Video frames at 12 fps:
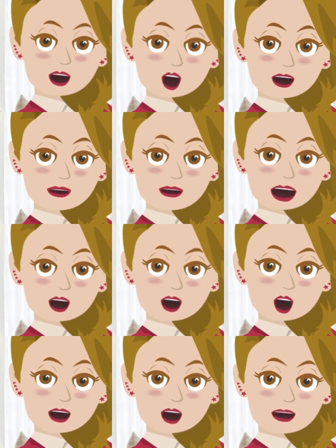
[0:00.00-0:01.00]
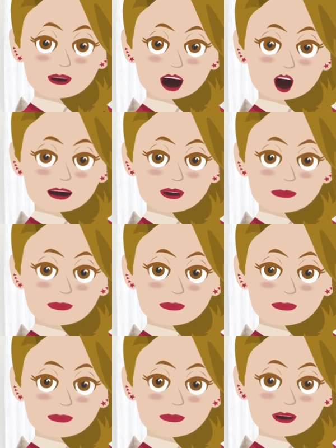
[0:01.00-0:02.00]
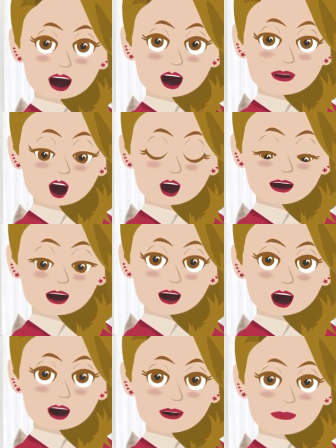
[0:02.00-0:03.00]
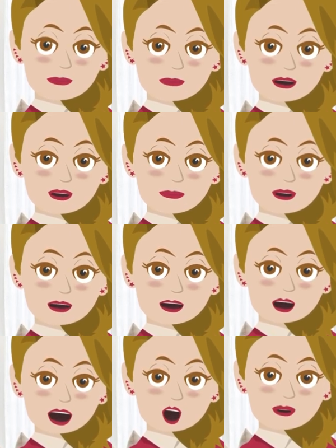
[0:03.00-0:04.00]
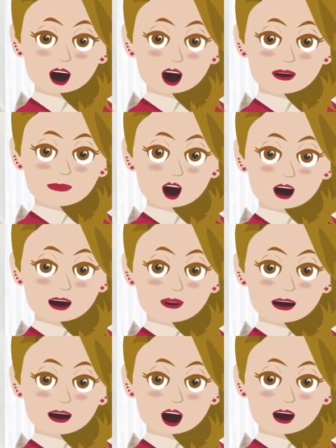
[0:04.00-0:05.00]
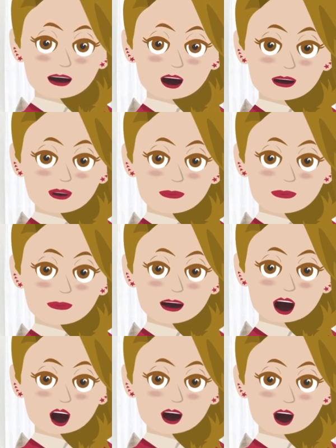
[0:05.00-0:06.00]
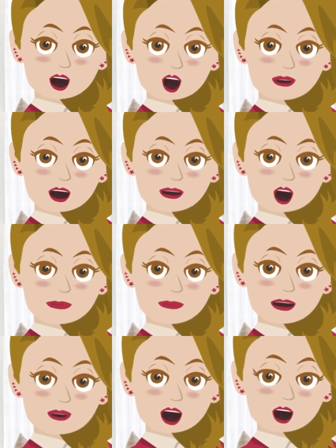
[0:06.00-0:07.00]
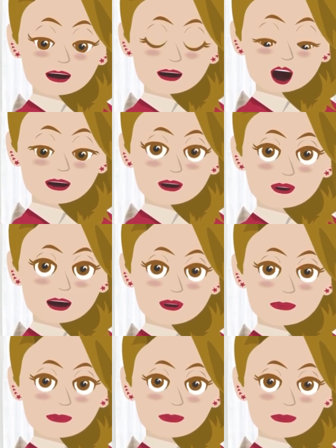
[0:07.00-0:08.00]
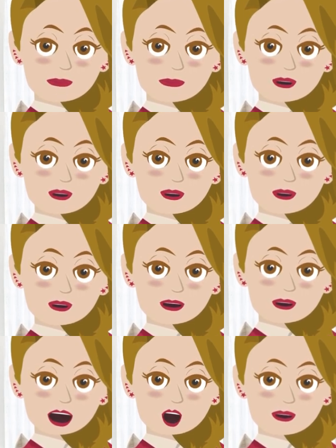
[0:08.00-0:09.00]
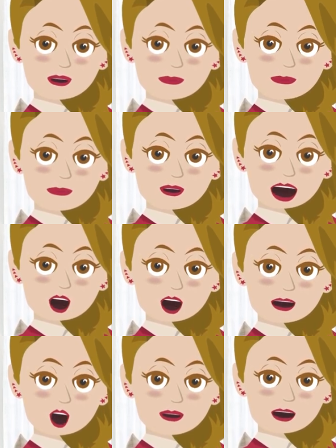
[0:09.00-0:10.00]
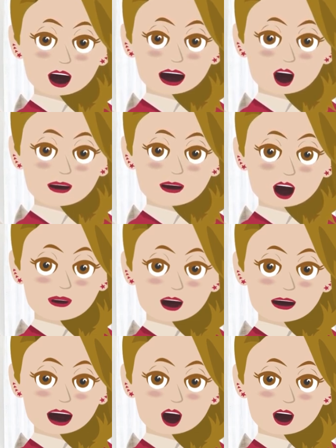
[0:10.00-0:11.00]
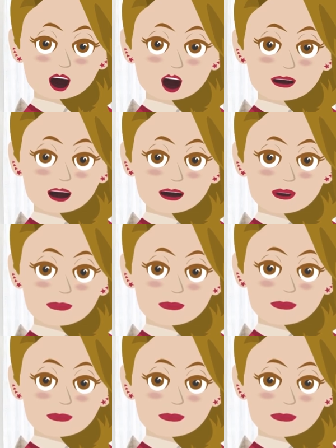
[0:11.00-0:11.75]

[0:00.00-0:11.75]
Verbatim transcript: we are together in these days, you will come to know your absolute worthiness. Now, we're not going to get too carried away with that because your acknowledgement of your value